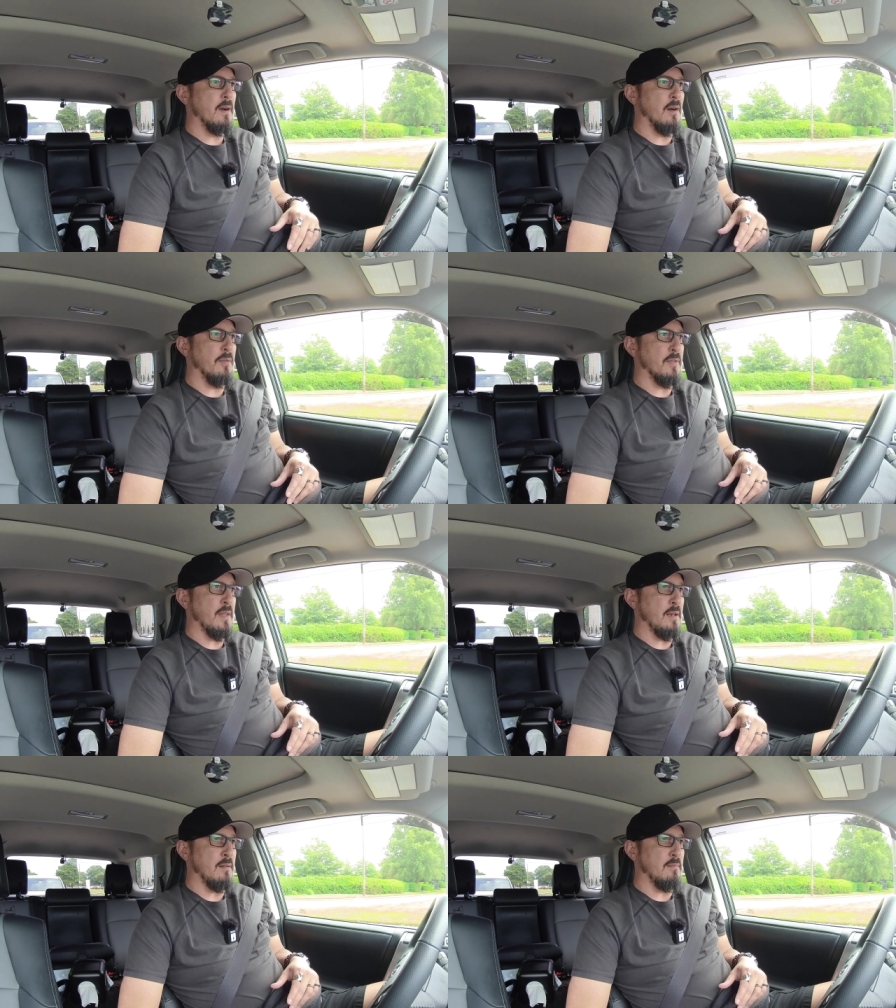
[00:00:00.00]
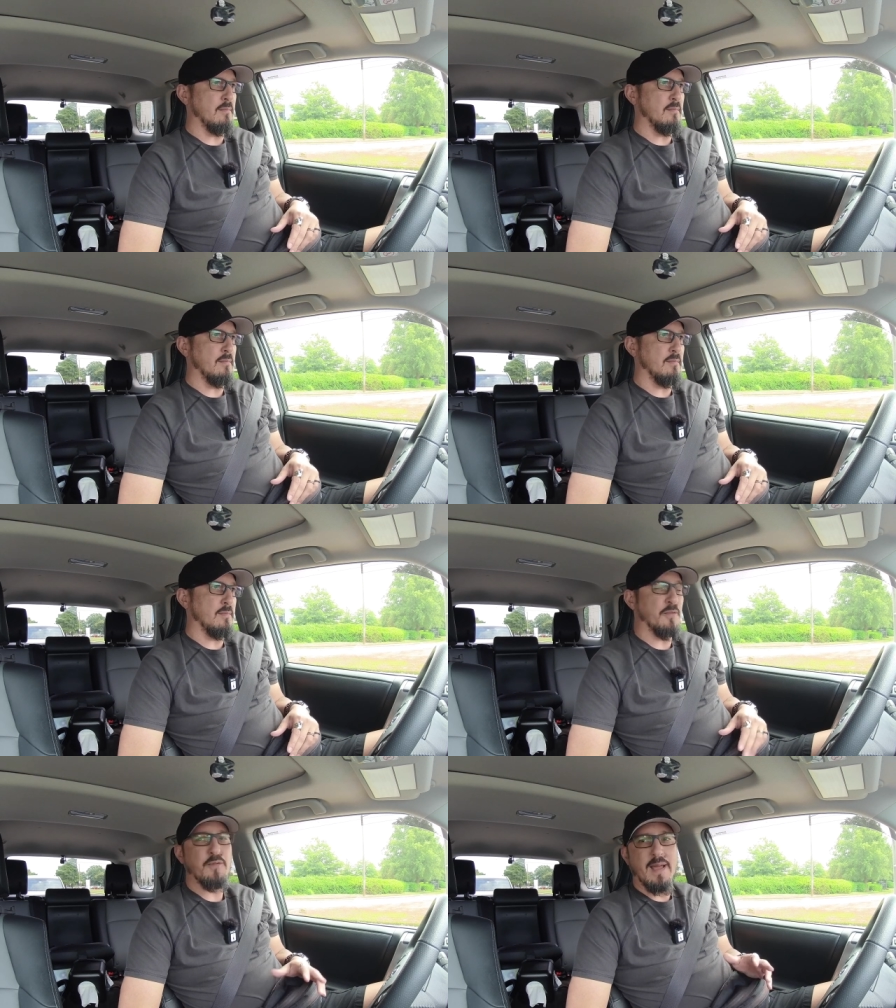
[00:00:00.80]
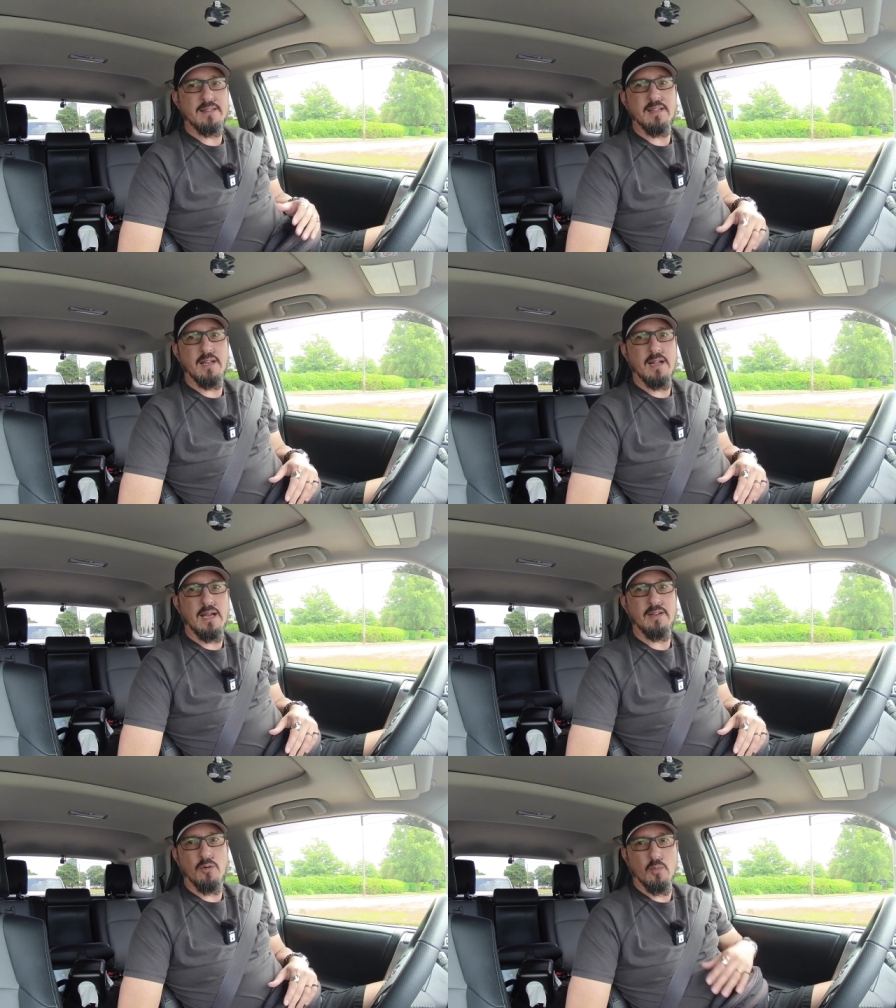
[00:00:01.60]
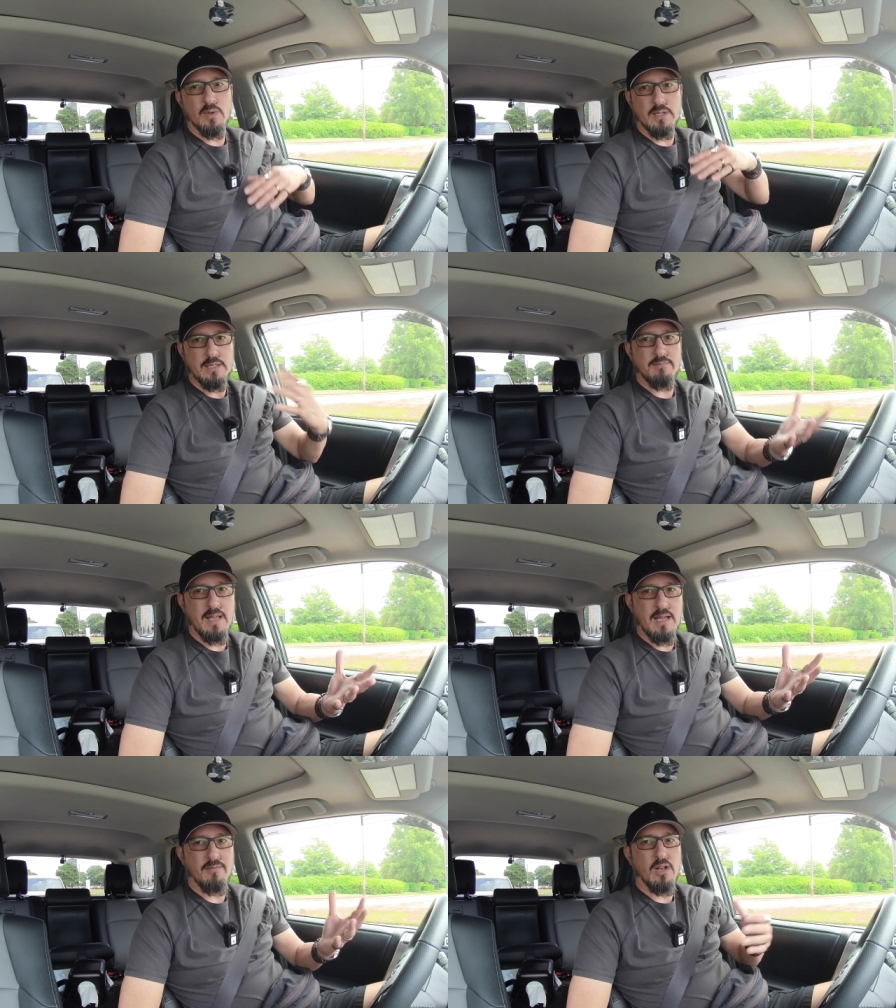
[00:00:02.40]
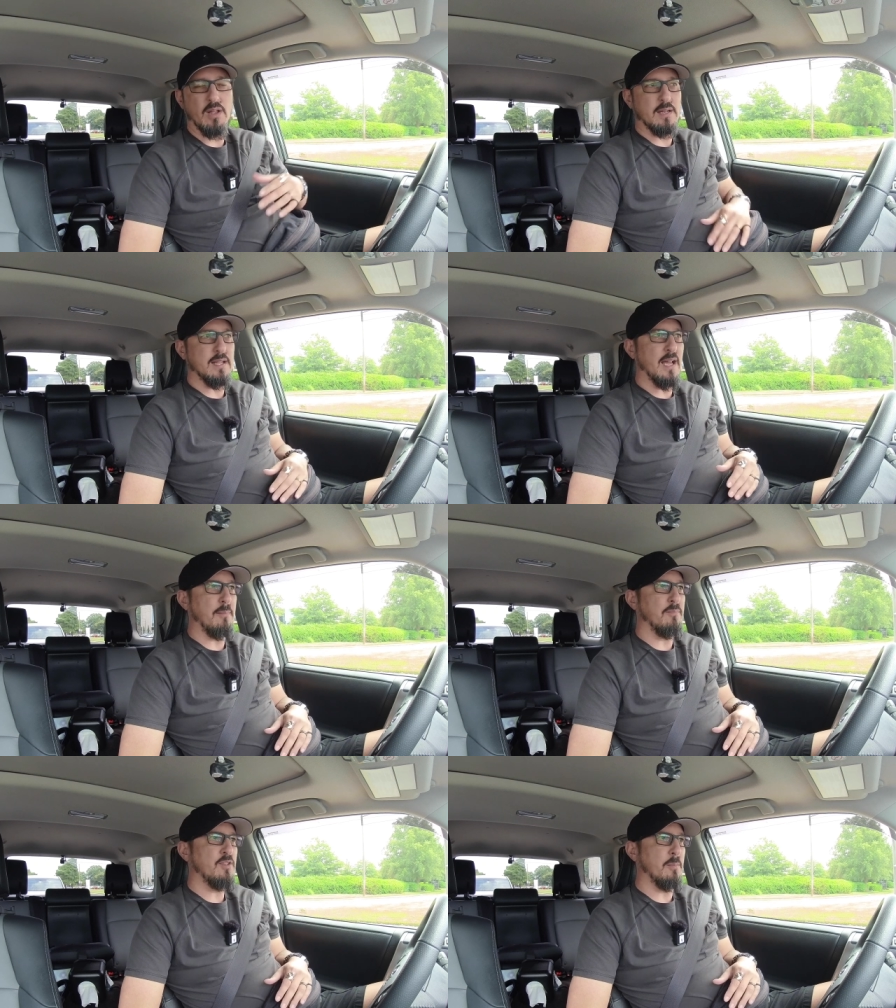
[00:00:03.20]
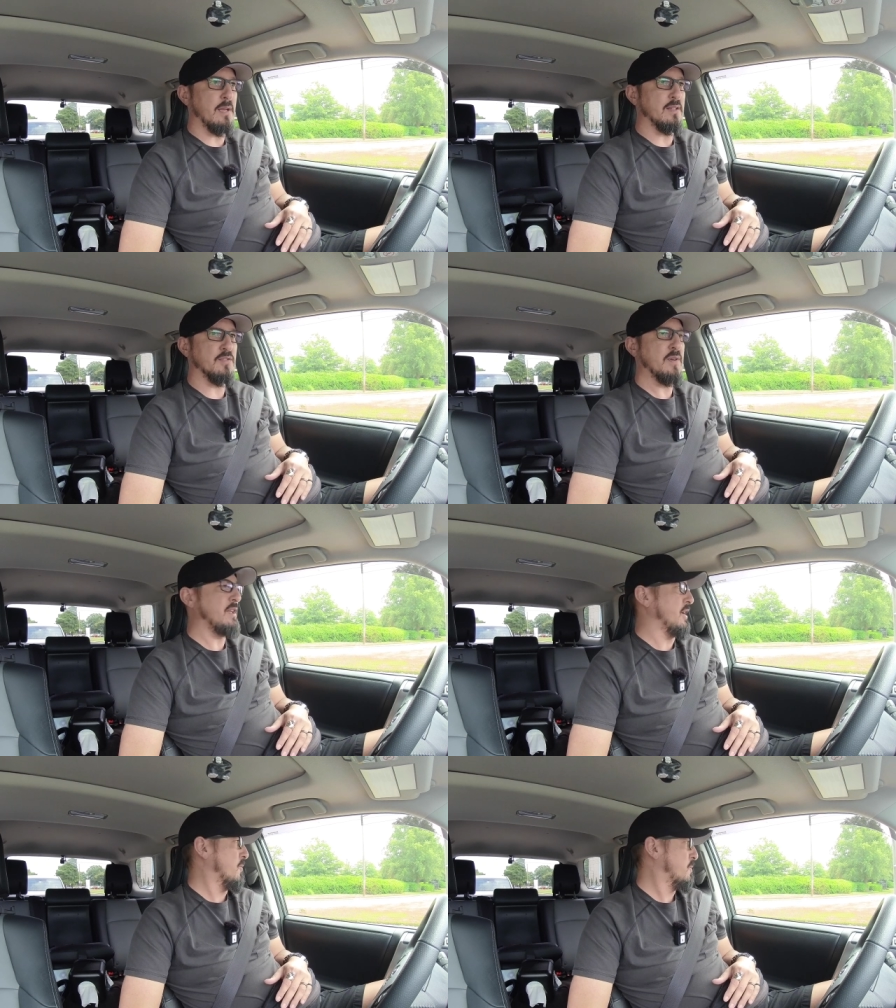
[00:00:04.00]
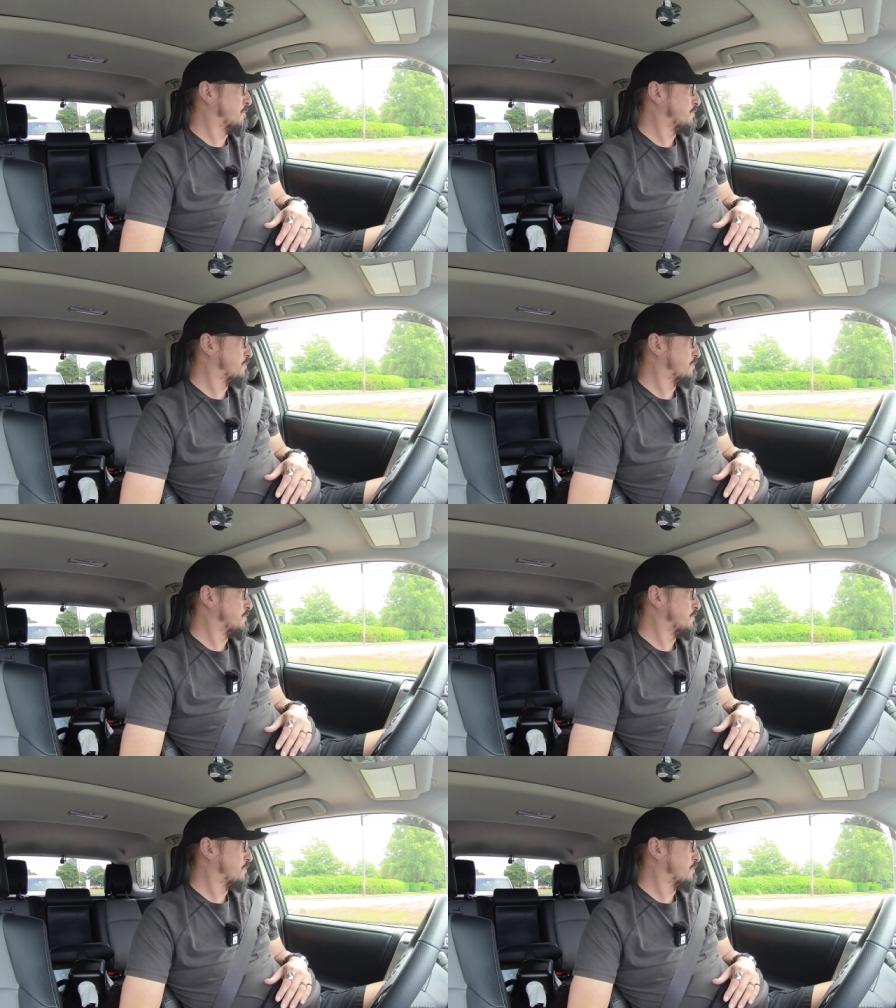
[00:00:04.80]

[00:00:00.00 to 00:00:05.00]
other than the fact that I don't really have a lot of time to make this video